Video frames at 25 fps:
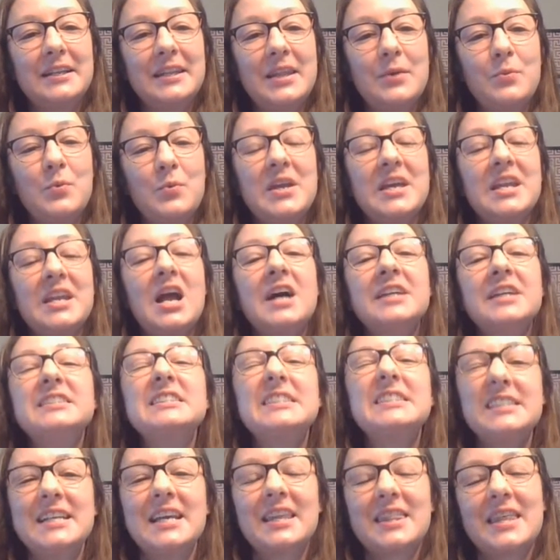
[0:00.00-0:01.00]
that we can
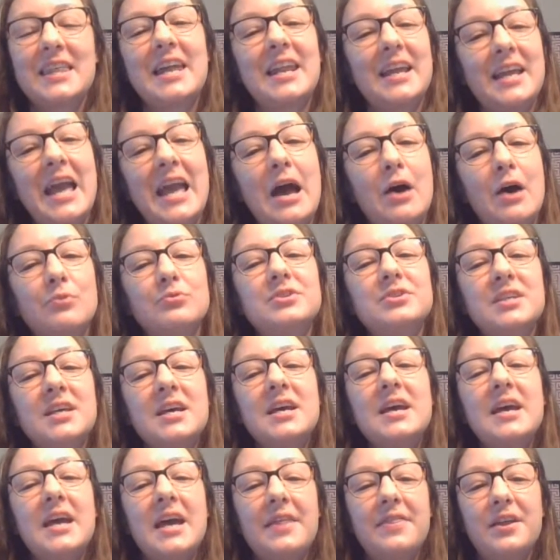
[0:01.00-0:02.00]
unsync that account,
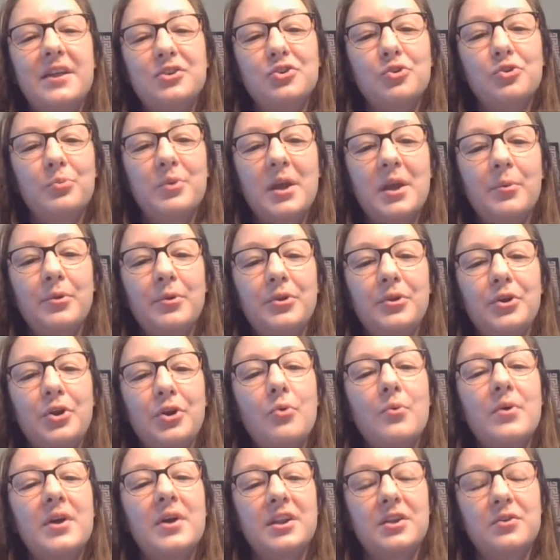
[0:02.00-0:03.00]
and then you'll be
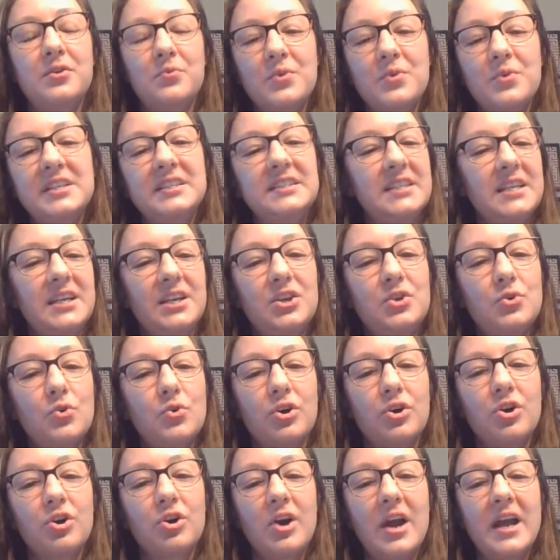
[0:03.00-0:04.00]
go in and resync
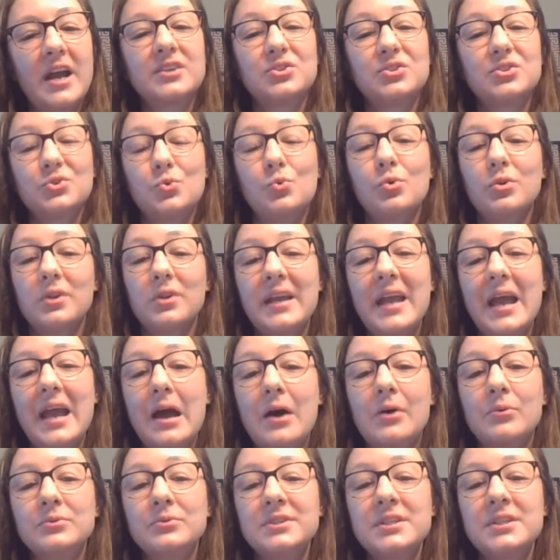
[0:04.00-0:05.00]
your correct school
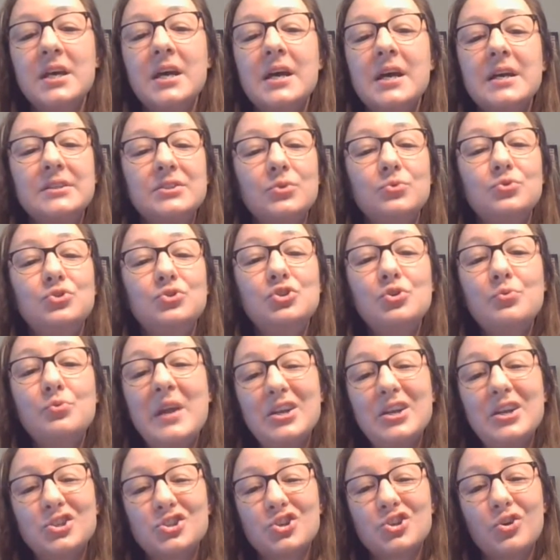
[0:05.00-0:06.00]
account. So do
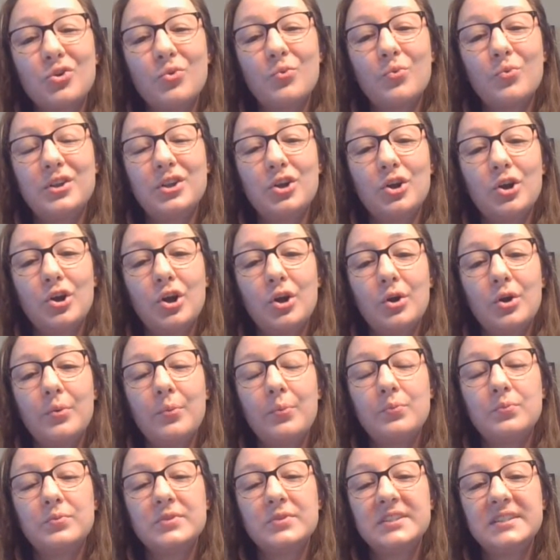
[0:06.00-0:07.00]
make sure when
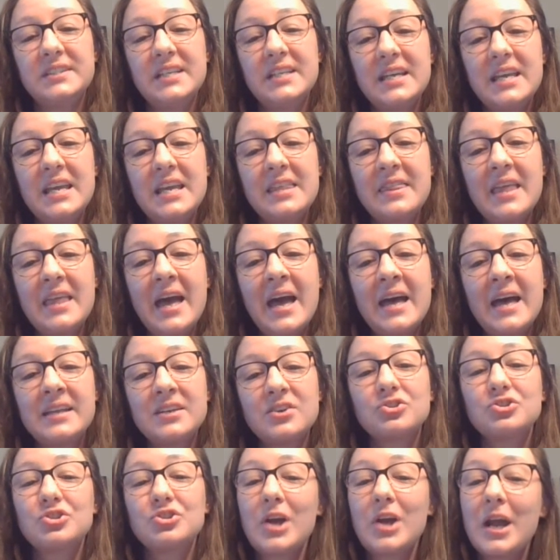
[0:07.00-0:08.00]
you're syncing
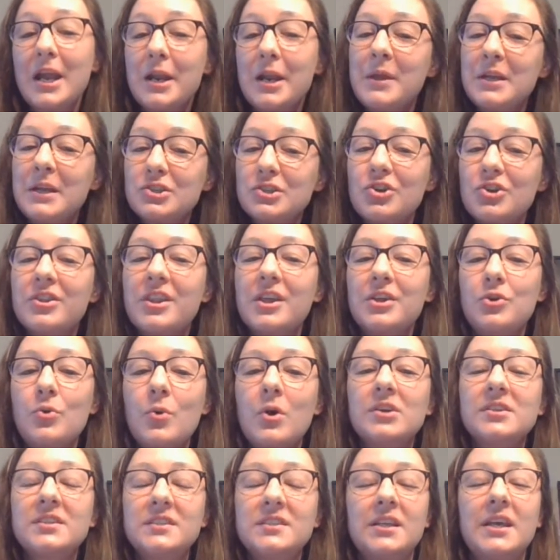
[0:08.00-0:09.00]
that, or try to make sure that
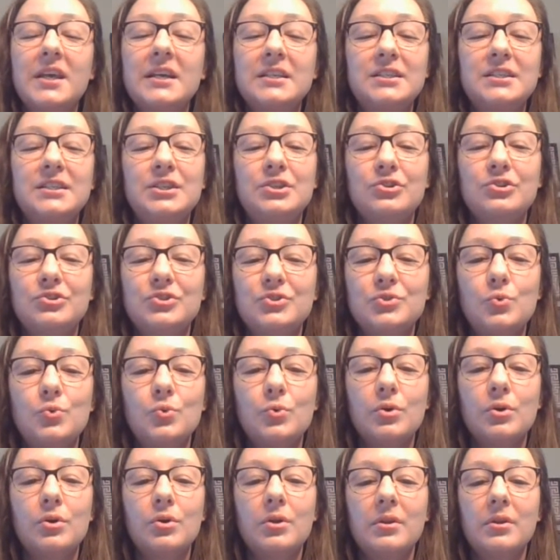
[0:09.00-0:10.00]
you are selecting your
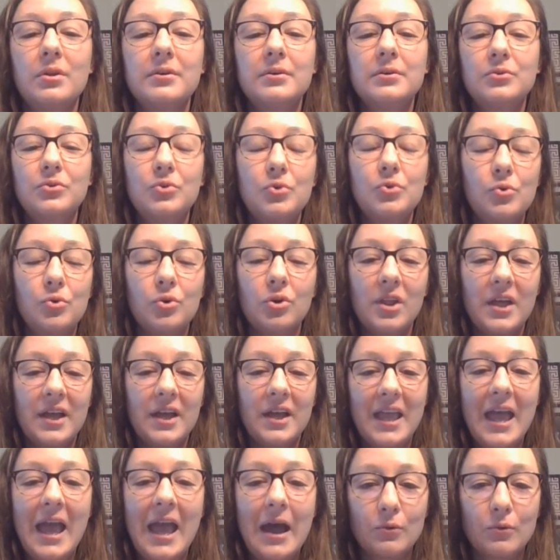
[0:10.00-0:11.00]
school Google
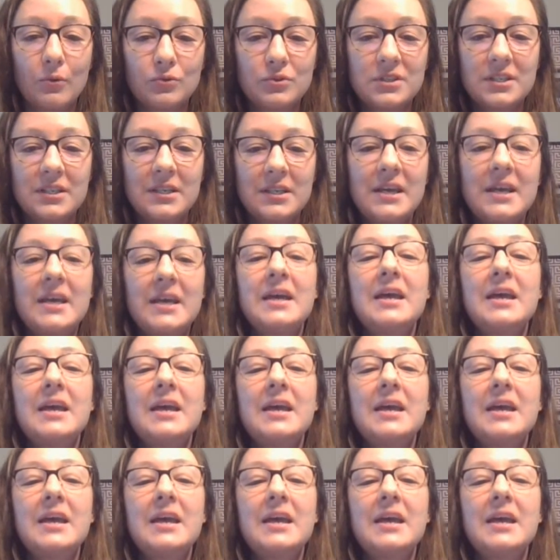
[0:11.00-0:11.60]
account.